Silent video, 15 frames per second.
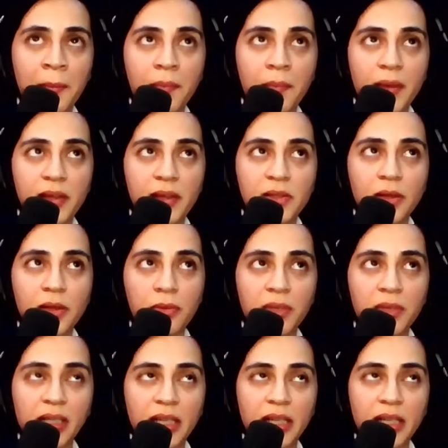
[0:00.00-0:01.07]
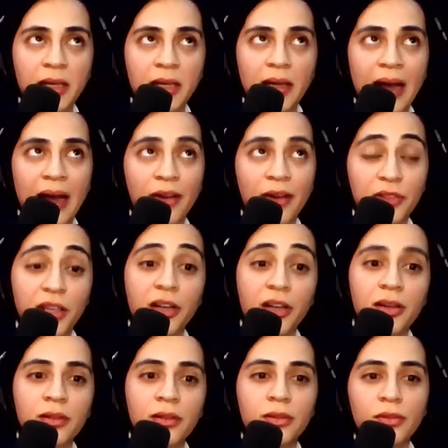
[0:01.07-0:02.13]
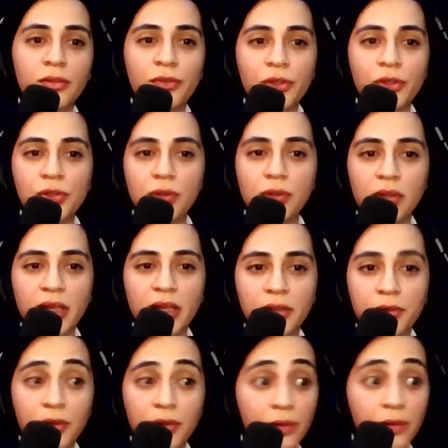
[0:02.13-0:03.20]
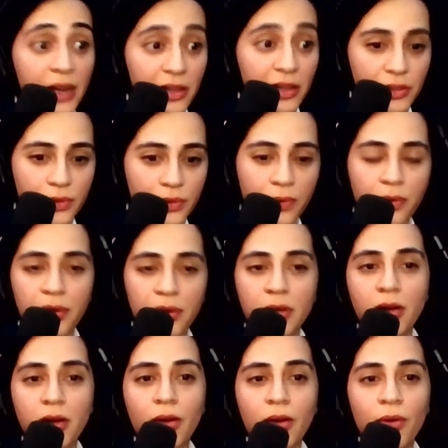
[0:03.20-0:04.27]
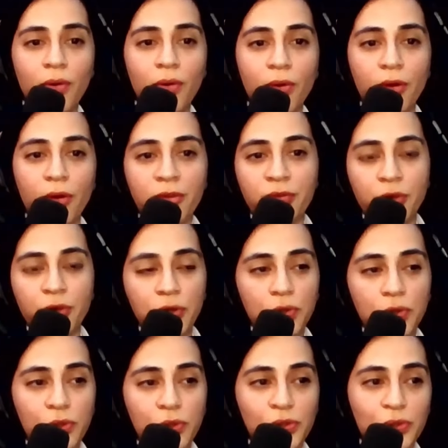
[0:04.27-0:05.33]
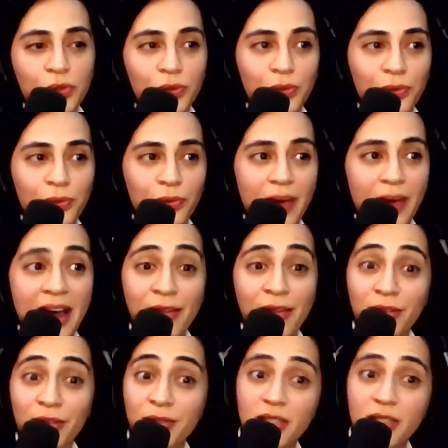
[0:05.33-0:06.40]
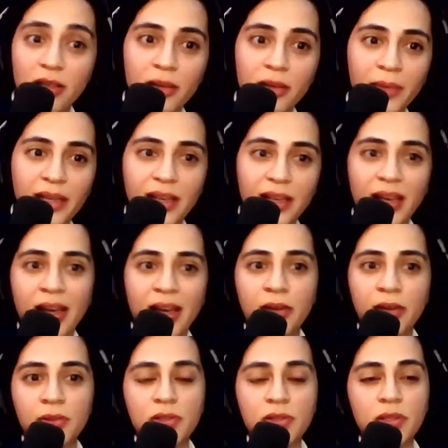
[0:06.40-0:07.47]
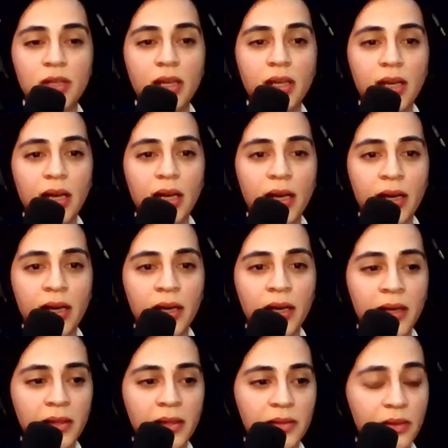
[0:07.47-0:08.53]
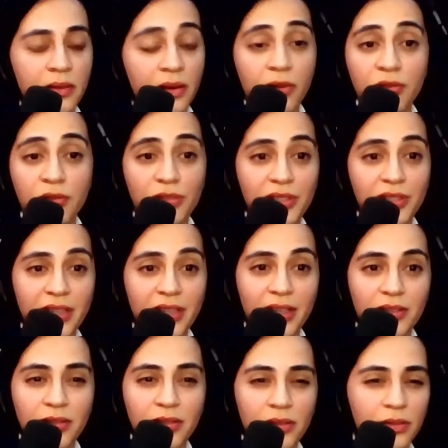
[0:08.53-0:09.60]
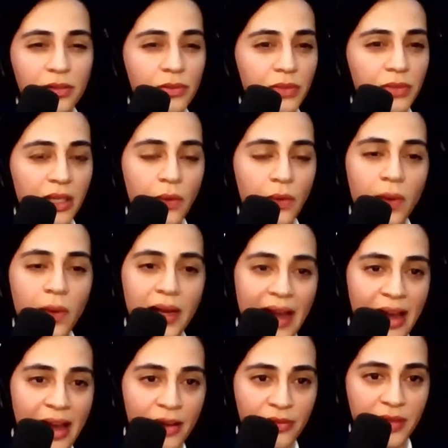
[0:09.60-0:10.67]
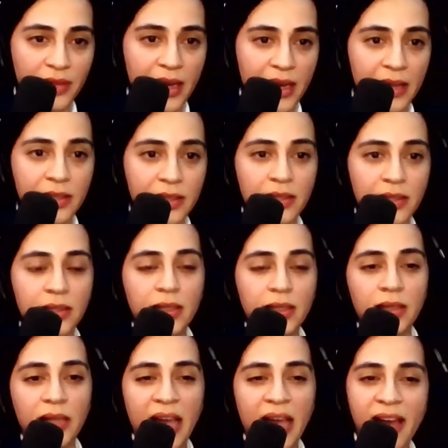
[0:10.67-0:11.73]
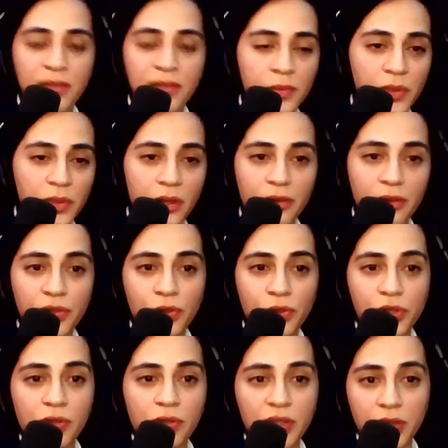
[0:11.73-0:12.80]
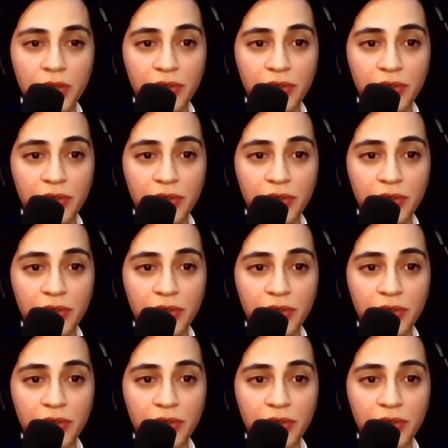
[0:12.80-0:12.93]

is not really out there for you to look at your credit score or for you to have a retirement account. There are countries that don't really quite have that. They have some sort of social security